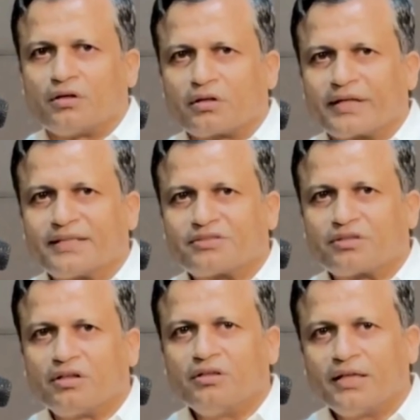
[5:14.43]
gets
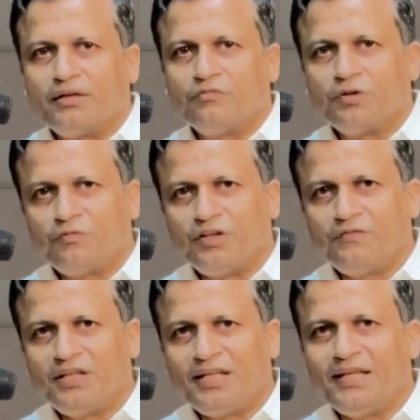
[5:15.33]
run, then
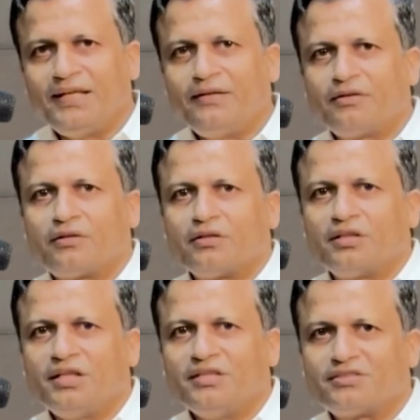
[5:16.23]
we need
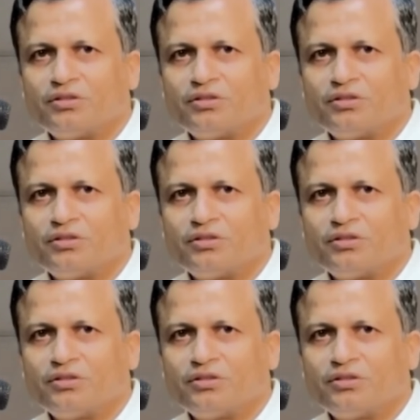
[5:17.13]
these